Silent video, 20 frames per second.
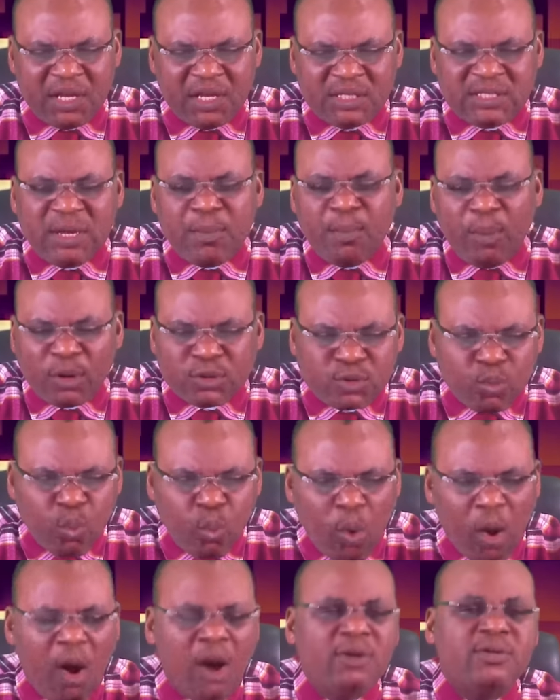He said, "But
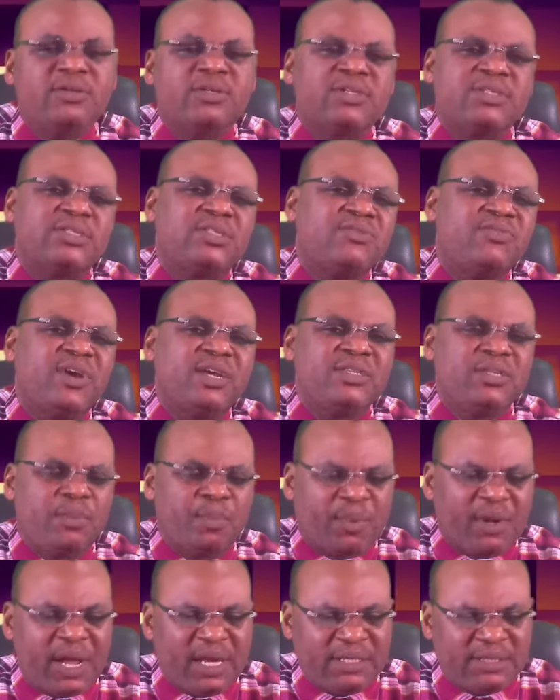one received the
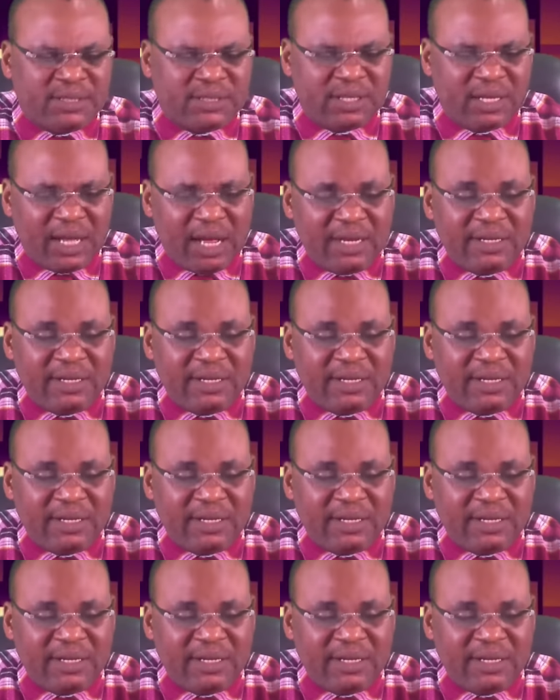prize."